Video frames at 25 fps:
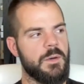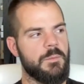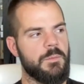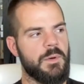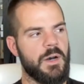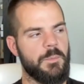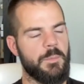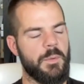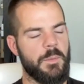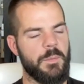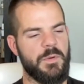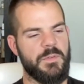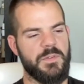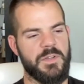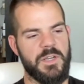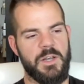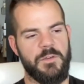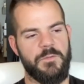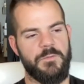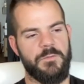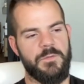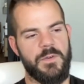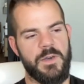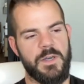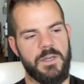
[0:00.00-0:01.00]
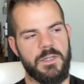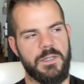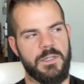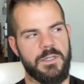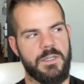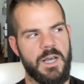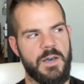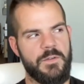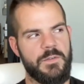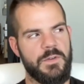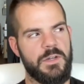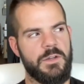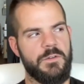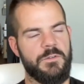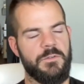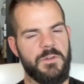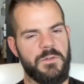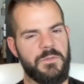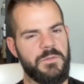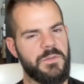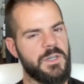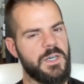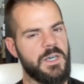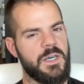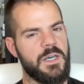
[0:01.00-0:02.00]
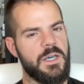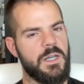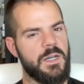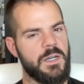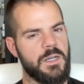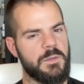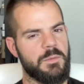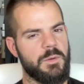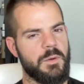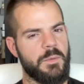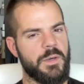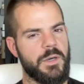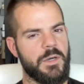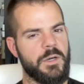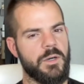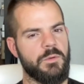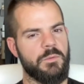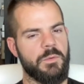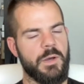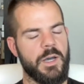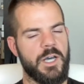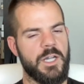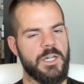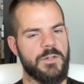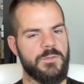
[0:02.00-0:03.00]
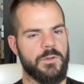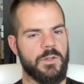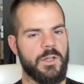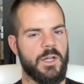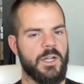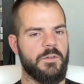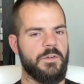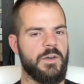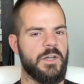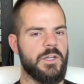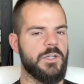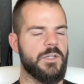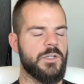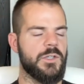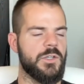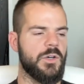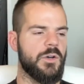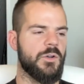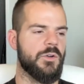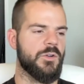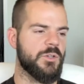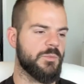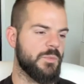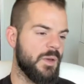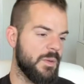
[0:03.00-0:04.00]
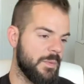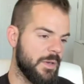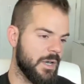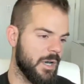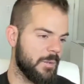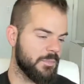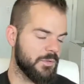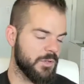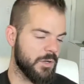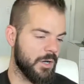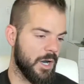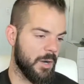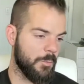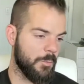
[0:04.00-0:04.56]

But I'd probably say seven to fifteen is probably a good range for a lot of agency owners, maybe up to